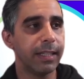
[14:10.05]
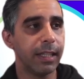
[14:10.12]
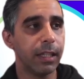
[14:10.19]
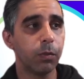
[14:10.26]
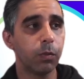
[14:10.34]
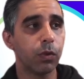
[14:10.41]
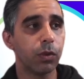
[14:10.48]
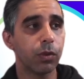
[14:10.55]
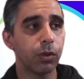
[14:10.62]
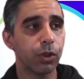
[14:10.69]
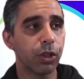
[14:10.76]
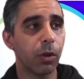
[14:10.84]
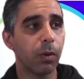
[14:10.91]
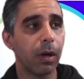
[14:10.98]
it will
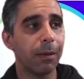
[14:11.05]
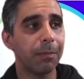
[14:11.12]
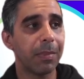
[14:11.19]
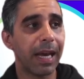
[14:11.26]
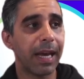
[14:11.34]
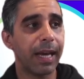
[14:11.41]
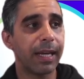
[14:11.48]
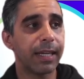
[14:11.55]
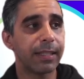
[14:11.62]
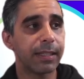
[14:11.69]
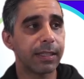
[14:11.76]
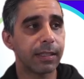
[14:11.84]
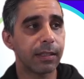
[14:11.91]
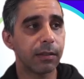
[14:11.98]
show up
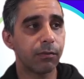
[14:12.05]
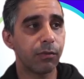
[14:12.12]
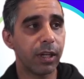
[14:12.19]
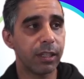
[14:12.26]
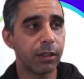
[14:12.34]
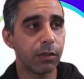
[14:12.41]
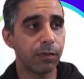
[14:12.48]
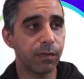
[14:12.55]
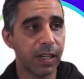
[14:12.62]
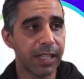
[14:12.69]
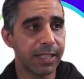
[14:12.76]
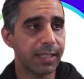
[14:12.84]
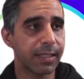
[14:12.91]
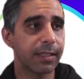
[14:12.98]
as ready to
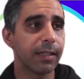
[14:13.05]
vest.